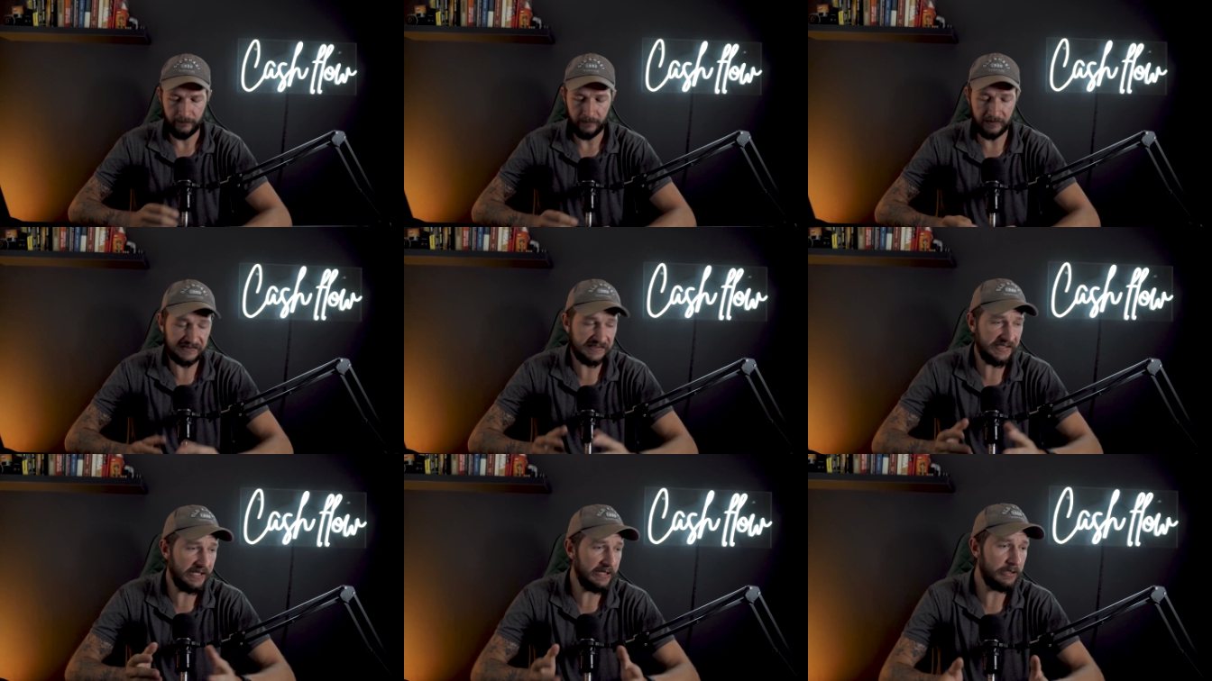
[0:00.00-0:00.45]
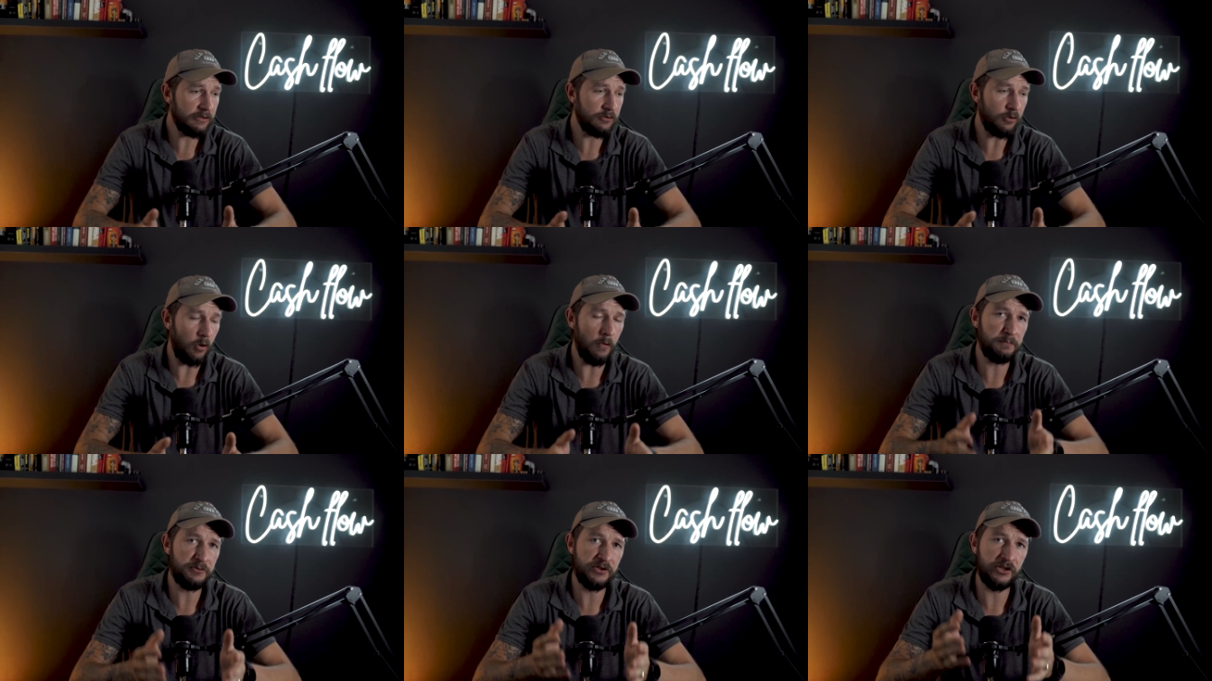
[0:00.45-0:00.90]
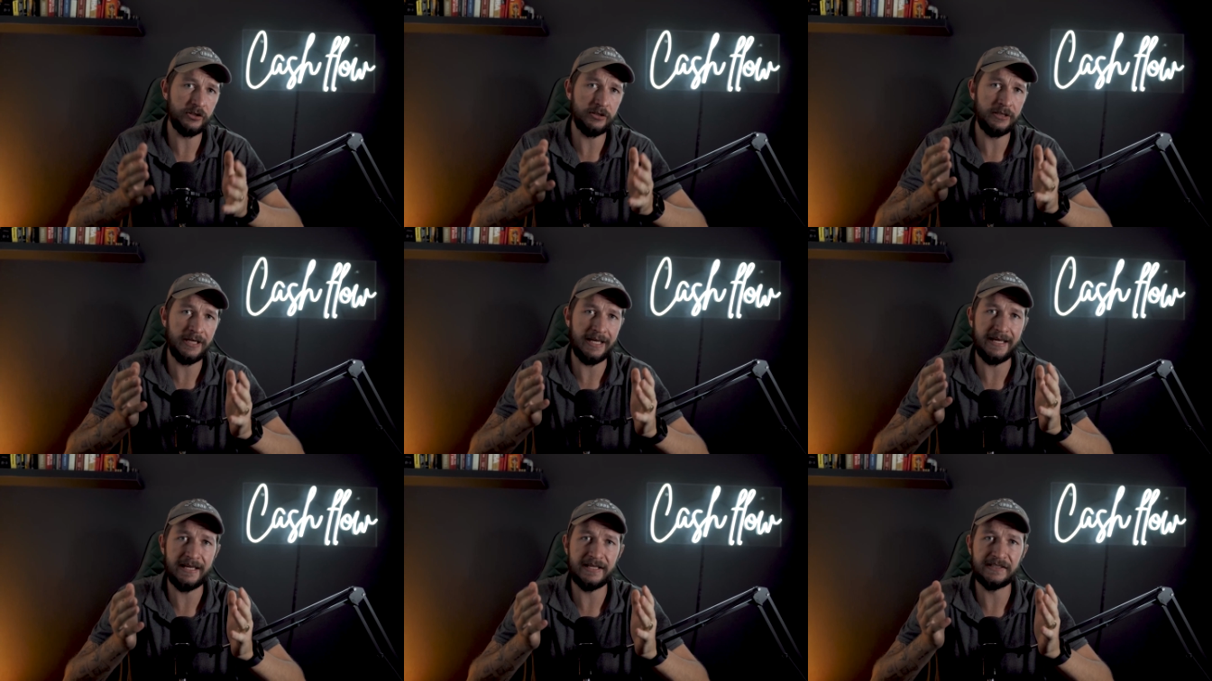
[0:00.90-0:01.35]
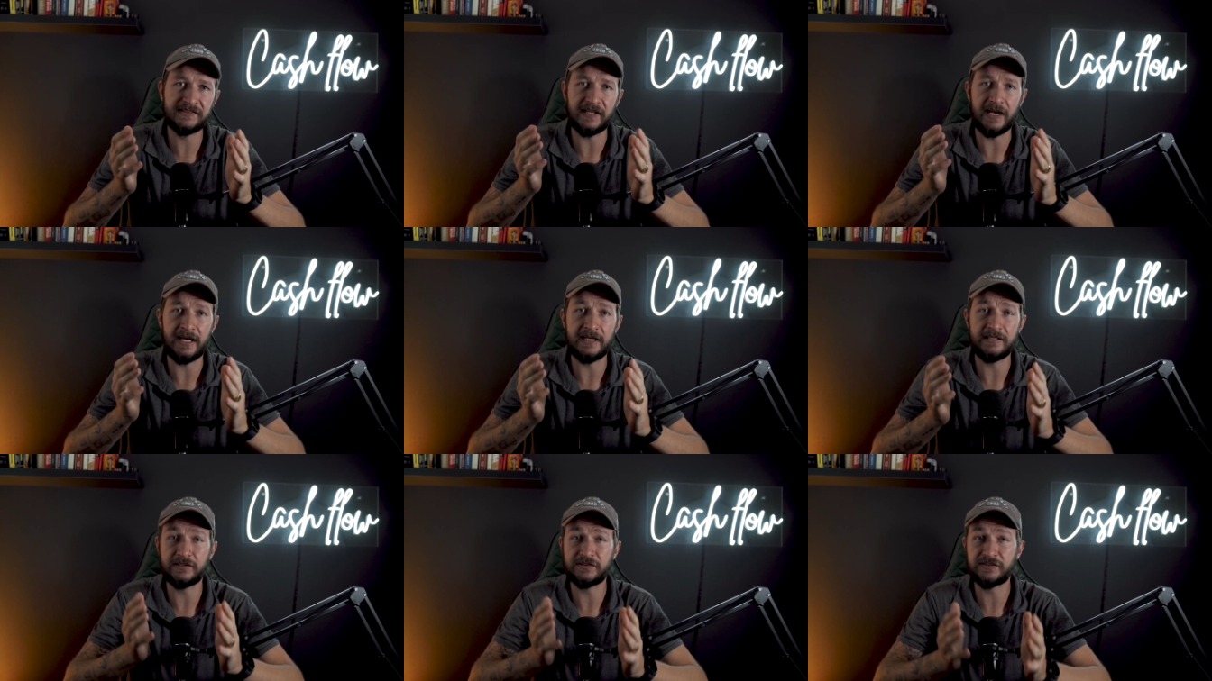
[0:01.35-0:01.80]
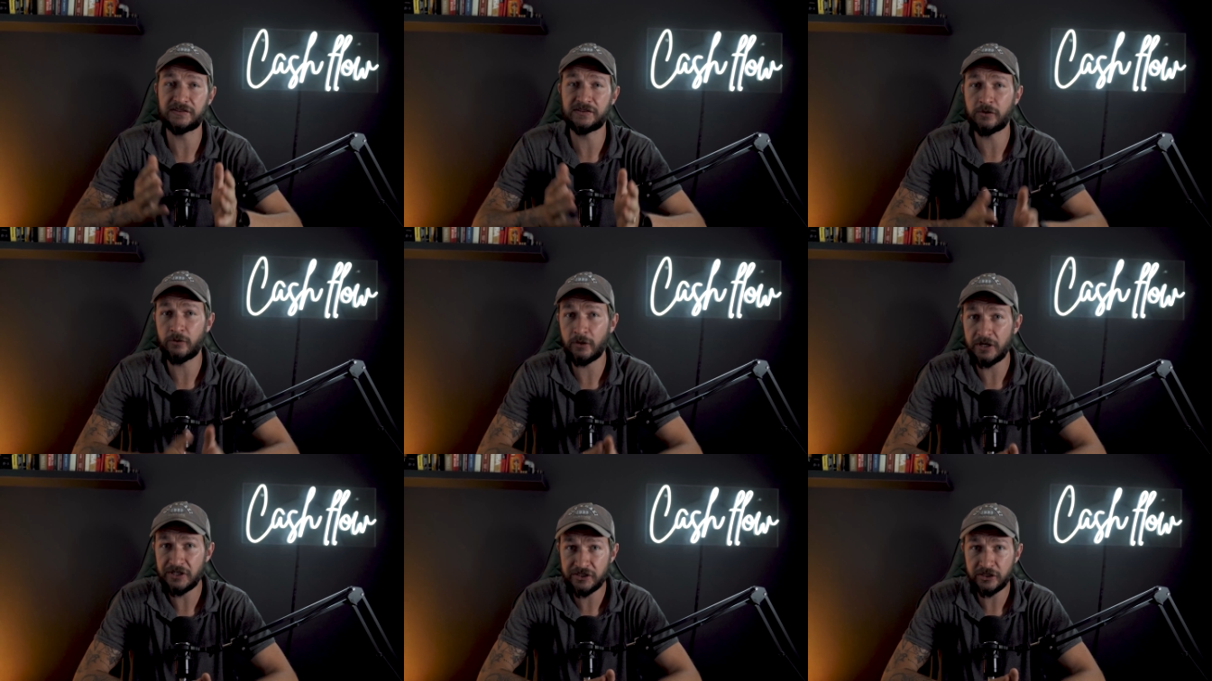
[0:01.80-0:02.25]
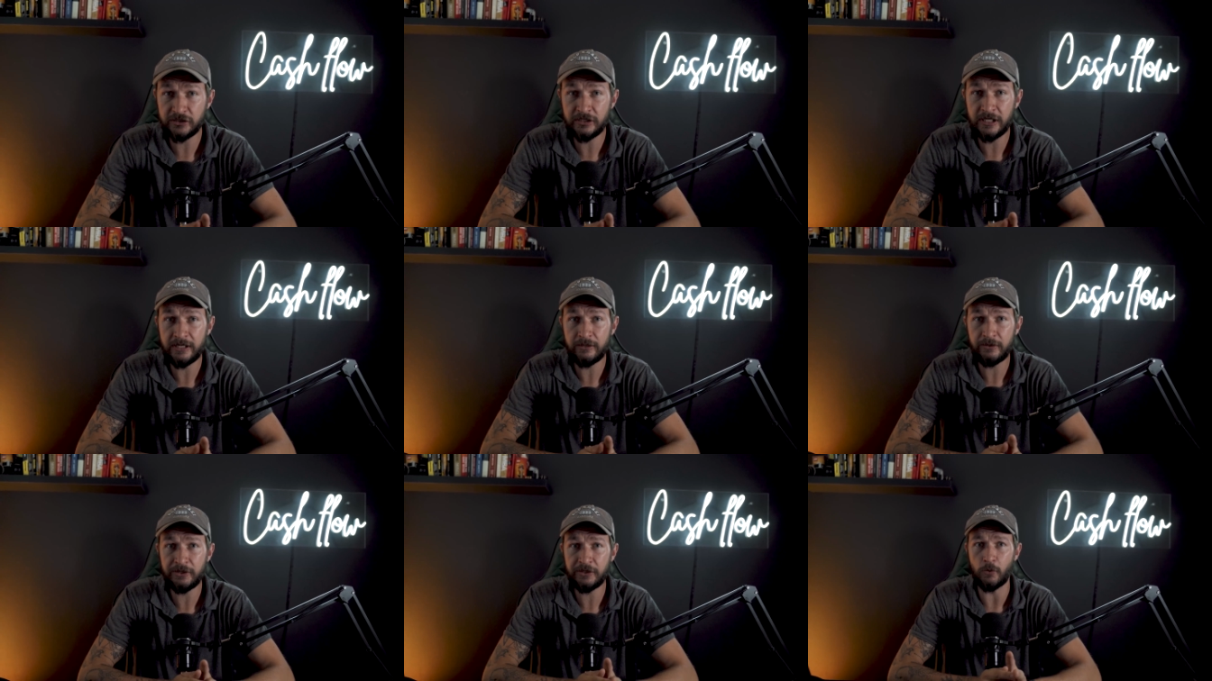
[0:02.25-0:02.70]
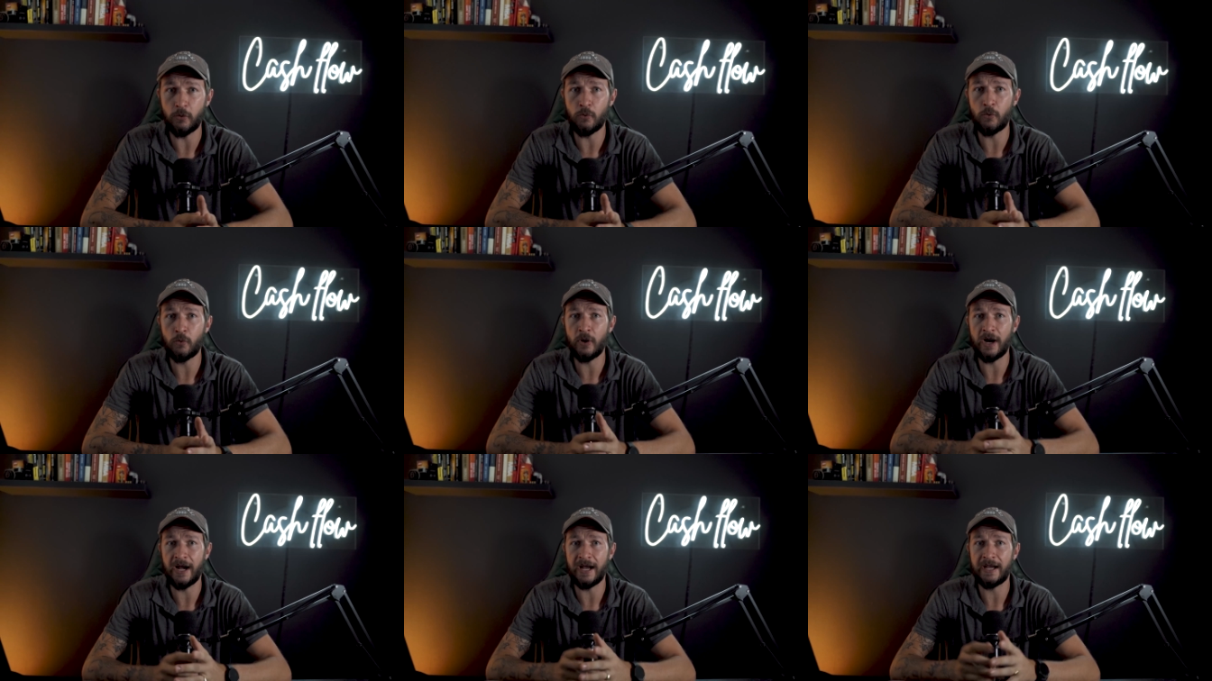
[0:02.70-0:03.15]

The second option is a discretionary or